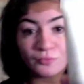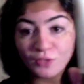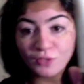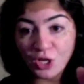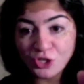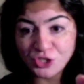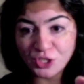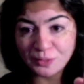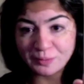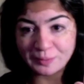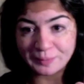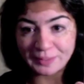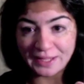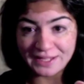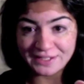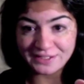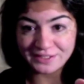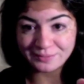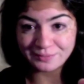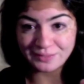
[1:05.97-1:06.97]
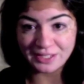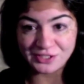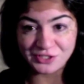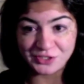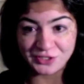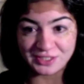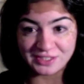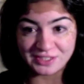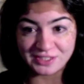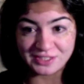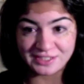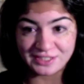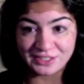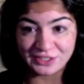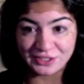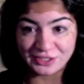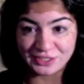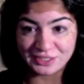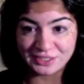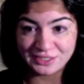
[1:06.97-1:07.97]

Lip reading: Dermablend. As you can see, all the